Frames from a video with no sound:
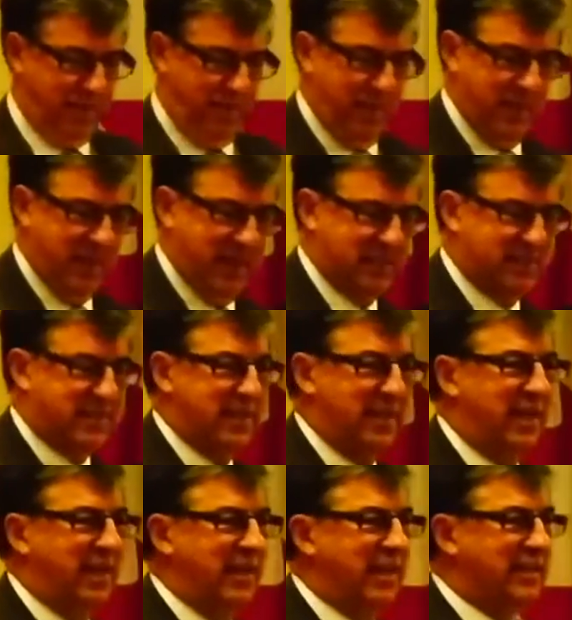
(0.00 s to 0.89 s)
That's
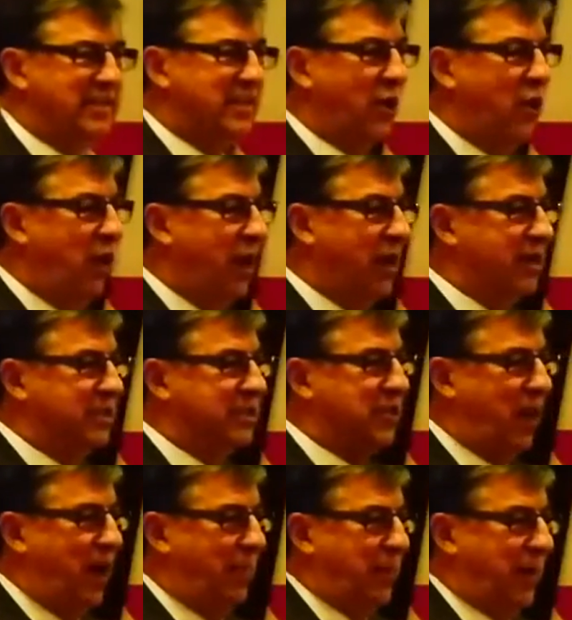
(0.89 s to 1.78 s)
the hottest
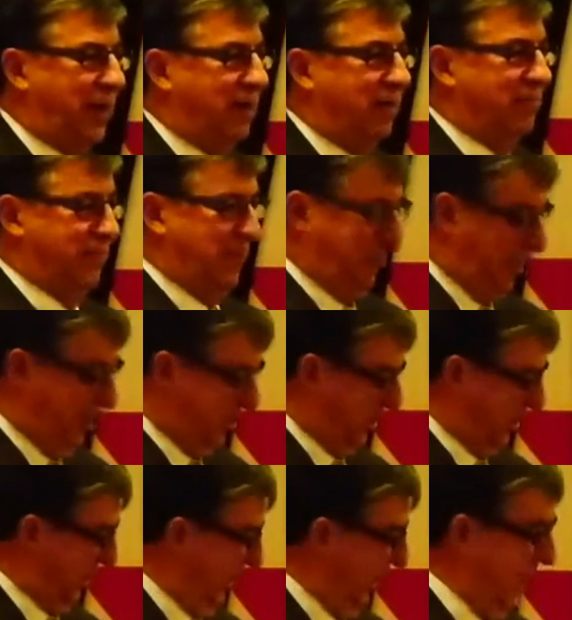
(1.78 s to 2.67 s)
topic of the
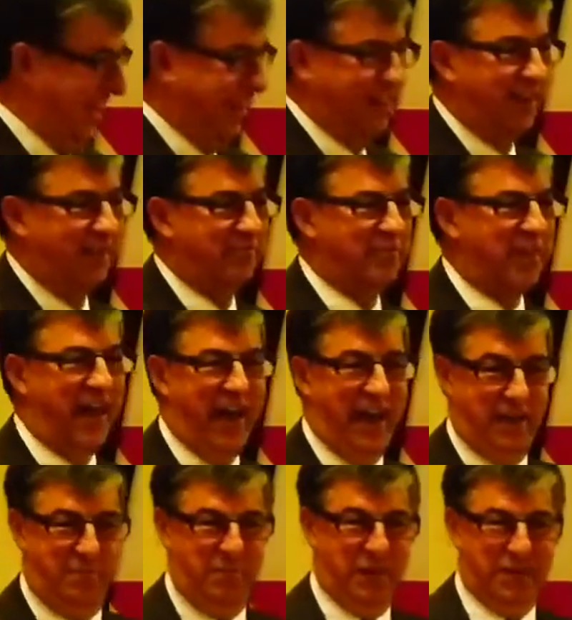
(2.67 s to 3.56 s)
budget. I love
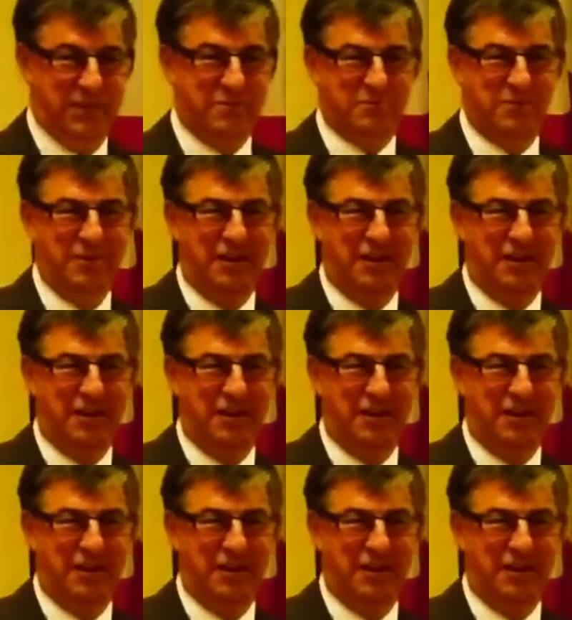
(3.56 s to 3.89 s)
that because we're